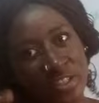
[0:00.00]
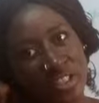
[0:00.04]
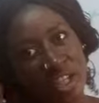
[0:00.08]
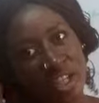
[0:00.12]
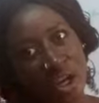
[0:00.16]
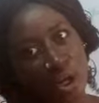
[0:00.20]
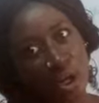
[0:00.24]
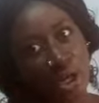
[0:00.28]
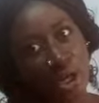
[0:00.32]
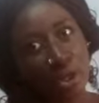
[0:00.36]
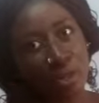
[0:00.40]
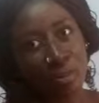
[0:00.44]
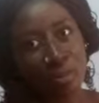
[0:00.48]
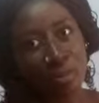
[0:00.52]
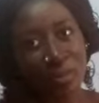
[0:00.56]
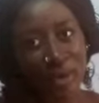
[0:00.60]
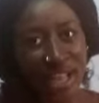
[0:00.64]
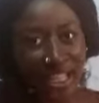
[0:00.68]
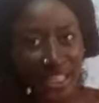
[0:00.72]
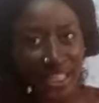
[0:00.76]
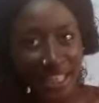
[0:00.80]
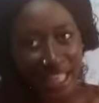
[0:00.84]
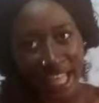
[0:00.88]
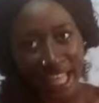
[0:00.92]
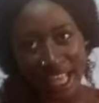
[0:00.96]
is not going to
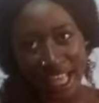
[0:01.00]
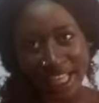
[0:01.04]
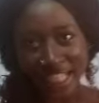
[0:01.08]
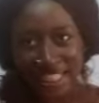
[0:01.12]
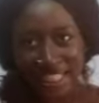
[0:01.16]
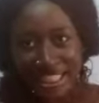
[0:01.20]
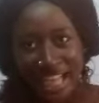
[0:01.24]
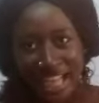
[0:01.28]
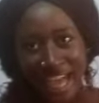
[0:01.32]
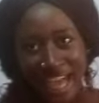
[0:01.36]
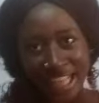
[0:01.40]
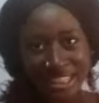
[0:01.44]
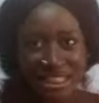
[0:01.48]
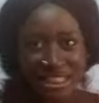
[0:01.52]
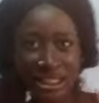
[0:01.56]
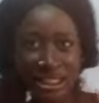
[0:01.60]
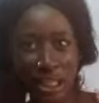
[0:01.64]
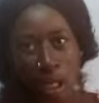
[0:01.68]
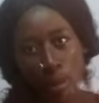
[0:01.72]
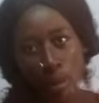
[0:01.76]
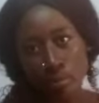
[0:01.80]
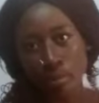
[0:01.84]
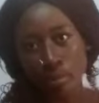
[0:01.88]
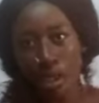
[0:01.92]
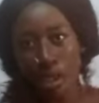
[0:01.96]
bend like it has
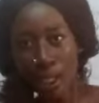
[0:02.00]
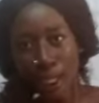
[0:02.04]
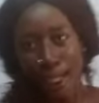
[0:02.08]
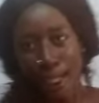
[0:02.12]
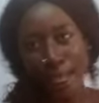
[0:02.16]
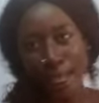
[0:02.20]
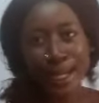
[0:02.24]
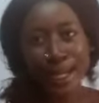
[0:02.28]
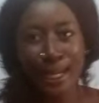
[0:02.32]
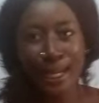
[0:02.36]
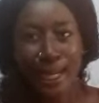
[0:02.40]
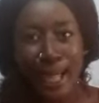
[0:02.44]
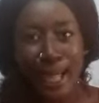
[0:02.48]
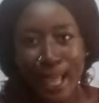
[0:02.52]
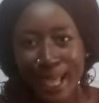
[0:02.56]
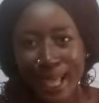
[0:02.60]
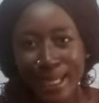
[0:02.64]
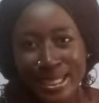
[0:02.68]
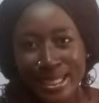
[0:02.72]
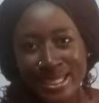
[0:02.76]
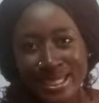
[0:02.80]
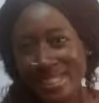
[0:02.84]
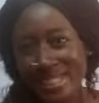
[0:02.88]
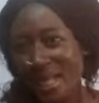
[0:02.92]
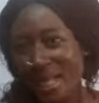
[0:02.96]
some
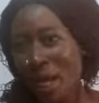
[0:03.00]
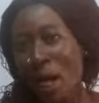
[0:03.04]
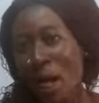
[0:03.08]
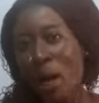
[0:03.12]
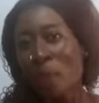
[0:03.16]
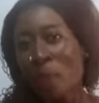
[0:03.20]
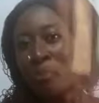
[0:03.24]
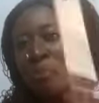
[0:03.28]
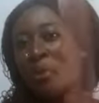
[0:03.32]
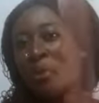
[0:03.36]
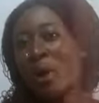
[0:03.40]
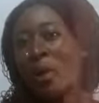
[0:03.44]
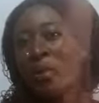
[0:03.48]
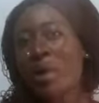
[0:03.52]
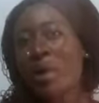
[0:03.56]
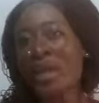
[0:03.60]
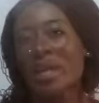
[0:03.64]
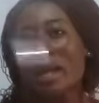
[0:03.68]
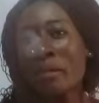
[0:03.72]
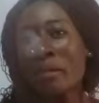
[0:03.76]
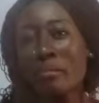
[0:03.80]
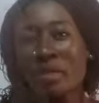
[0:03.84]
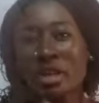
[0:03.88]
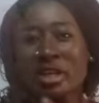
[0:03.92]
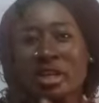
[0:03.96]
K-legs. But when
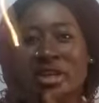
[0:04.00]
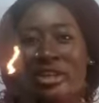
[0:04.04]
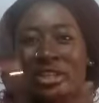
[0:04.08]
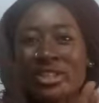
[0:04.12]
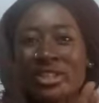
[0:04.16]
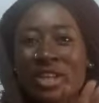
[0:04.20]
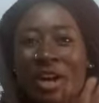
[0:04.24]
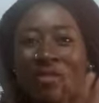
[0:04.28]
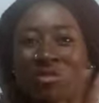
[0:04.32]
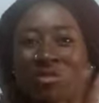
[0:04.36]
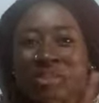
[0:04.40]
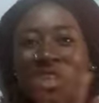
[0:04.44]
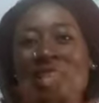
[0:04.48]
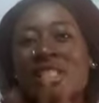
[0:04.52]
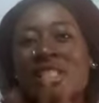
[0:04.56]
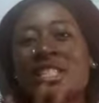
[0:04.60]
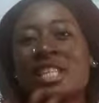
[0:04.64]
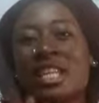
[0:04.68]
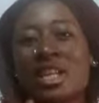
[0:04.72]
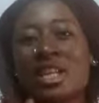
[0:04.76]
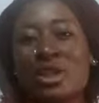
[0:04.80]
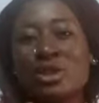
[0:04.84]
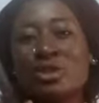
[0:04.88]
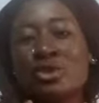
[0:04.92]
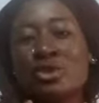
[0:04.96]
you're making use of these
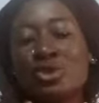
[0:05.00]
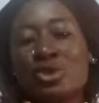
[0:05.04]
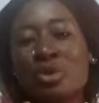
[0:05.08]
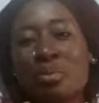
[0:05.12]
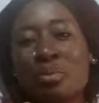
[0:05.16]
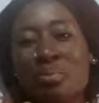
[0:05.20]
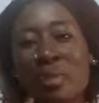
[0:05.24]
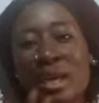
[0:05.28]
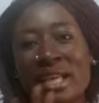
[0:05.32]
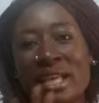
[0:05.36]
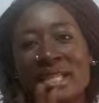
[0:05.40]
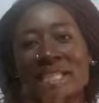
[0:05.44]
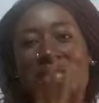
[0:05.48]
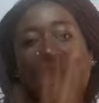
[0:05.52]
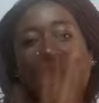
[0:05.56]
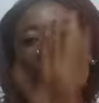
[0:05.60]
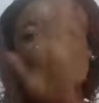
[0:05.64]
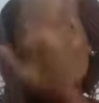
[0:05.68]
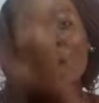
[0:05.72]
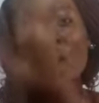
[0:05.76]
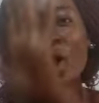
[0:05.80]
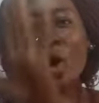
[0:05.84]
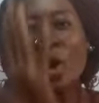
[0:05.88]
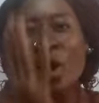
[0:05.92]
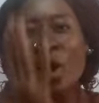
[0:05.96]
instruments,
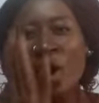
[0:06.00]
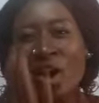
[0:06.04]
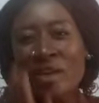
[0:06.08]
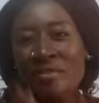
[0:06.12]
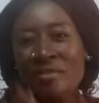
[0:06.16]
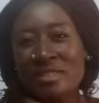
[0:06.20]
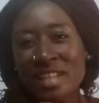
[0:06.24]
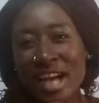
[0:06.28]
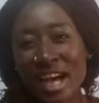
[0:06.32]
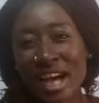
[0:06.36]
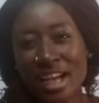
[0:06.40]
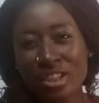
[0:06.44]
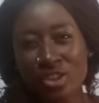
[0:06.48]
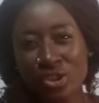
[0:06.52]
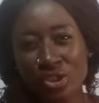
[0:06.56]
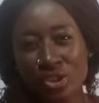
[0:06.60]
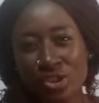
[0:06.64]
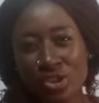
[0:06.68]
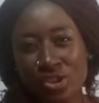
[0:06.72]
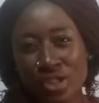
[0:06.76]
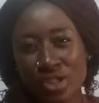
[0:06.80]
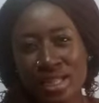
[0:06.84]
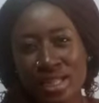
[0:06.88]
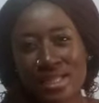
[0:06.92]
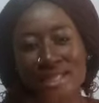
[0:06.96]
your curves are
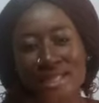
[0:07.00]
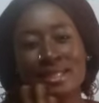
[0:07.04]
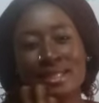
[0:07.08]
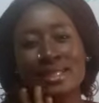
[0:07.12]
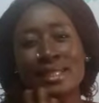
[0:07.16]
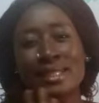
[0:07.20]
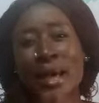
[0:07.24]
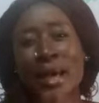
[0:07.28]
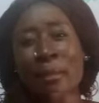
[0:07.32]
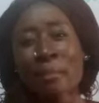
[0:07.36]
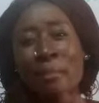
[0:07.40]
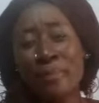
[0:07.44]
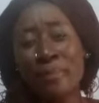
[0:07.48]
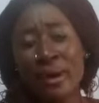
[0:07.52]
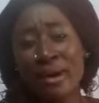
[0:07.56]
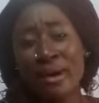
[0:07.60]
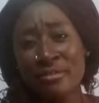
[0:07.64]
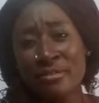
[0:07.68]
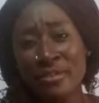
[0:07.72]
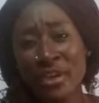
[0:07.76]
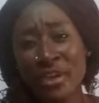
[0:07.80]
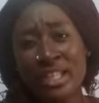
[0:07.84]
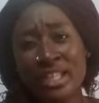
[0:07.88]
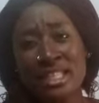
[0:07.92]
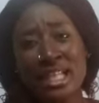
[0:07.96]
straight, they are
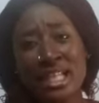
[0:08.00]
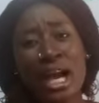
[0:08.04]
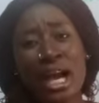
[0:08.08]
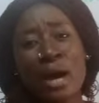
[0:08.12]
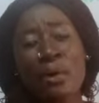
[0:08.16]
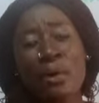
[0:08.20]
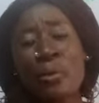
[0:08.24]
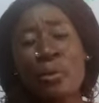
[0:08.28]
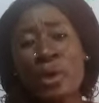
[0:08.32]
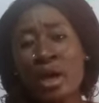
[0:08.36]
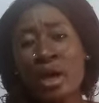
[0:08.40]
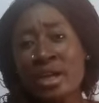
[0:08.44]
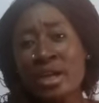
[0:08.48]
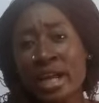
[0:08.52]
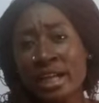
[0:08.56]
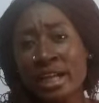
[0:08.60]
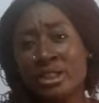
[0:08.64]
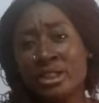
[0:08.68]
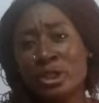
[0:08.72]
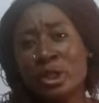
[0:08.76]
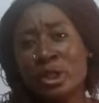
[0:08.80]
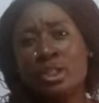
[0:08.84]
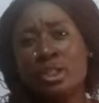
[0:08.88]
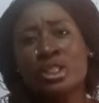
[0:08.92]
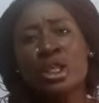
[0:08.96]
perfect, and when you are
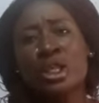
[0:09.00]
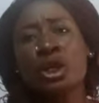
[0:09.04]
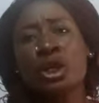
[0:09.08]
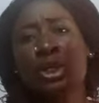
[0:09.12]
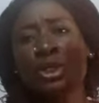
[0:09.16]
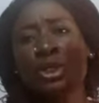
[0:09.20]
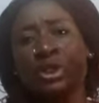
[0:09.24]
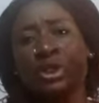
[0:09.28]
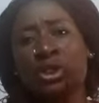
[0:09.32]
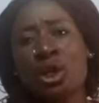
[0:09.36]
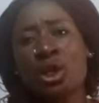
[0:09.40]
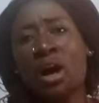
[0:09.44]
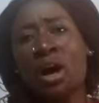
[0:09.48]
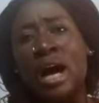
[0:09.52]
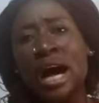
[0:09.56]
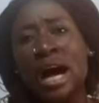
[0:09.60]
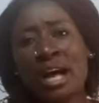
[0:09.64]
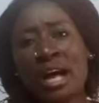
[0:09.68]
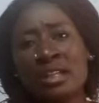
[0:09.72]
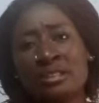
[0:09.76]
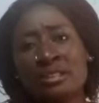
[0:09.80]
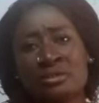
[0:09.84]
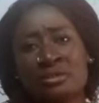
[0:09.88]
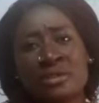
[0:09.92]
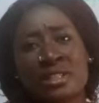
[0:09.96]
done, your
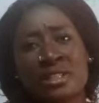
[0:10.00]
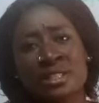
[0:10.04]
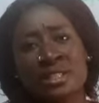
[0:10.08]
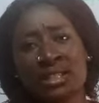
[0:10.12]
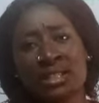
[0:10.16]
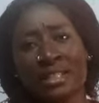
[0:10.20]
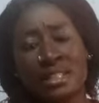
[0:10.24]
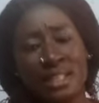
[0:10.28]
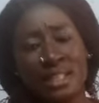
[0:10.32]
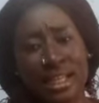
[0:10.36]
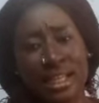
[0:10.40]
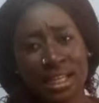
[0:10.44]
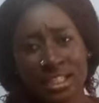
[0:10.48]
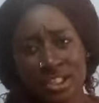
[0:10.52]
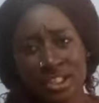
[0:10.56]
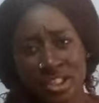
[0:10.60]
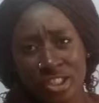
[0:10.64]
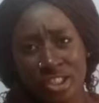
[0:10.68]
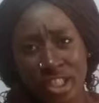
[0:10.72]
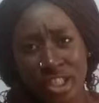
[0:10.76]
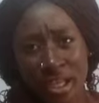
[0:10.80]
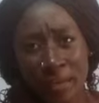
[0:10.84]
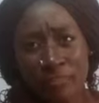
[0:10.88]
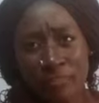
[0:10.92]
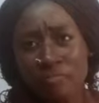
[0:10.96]
outfit is
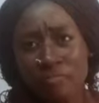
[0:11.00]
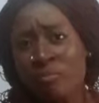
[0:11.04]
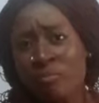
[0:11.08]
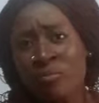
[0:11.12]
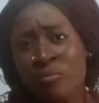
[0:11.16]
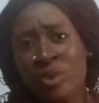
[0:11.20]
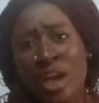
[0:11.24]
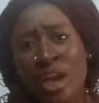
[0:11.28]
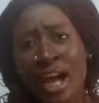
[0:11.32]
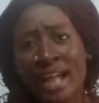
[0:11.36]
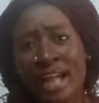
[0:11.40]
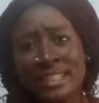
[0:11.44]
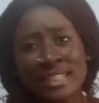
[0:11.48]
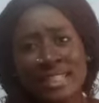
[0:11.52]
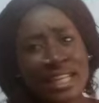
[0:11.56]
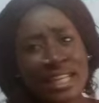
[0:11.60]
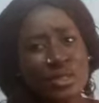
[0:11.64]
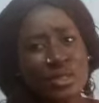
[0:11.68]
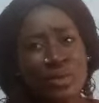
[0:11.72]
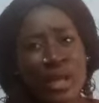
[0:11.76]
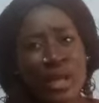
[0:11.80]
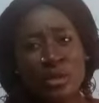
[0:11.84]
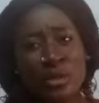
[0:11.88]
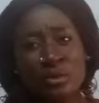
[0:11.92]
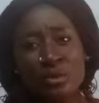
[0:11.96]
cliche. And that
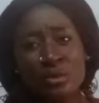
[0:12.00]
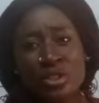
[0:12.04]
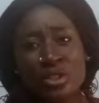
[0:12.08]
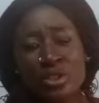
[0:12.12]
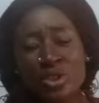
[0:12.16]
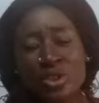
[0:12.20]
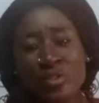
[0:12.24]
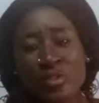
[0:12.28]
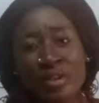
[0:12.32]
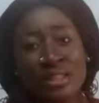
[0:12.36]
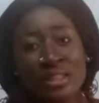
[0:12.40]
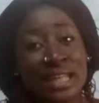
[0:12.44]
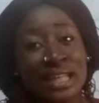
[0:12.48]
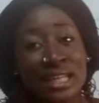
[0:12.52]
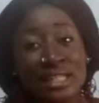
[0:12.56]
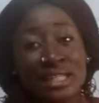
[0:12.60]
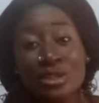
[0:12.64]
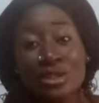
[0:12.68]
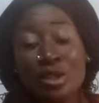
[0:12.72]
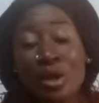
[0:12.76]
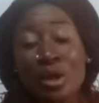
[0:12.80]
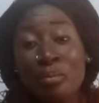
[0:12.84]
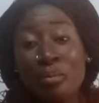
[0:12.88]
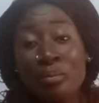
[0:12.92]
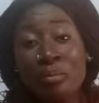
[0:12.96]
is why you discover that
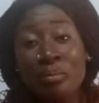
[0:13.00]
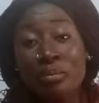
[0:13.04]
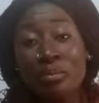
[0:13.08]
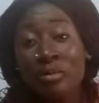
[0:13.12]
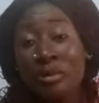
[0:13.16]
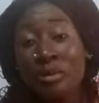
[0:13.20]
some